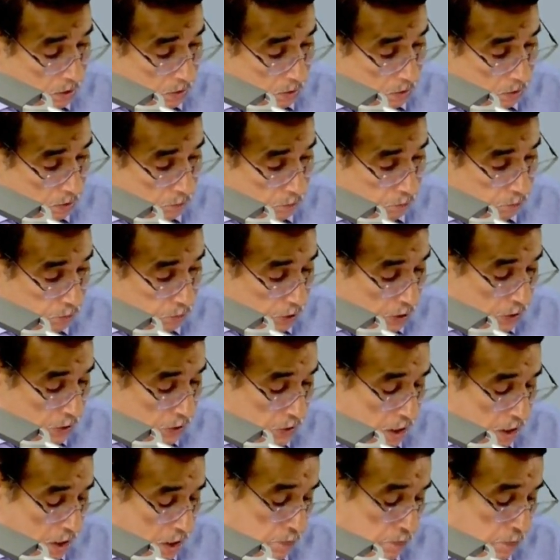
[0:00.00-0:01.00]
for
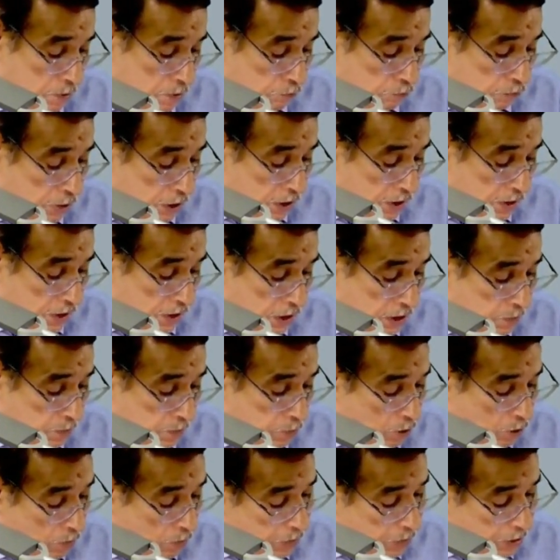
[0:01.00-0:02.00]
example, various
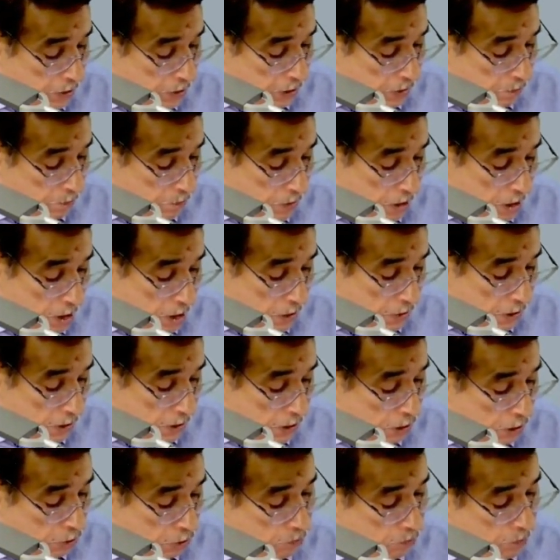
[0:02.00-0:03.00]
property, plant and
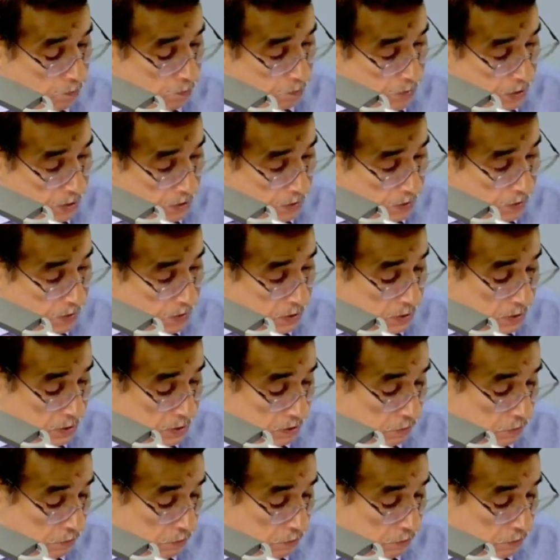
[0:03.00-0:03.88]
equipments,